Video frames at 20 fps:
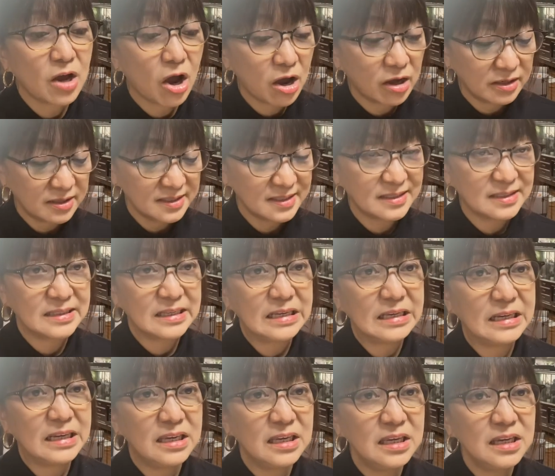on a
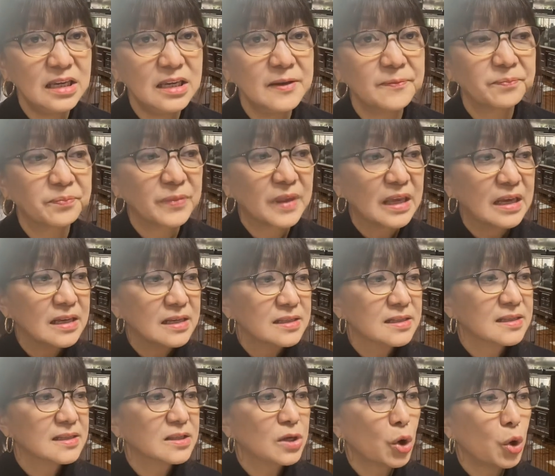CD.
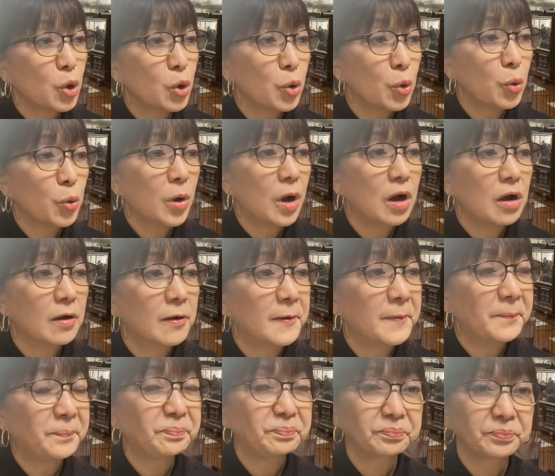So
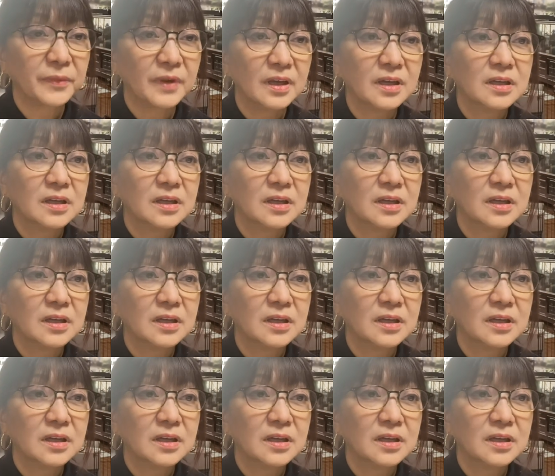um,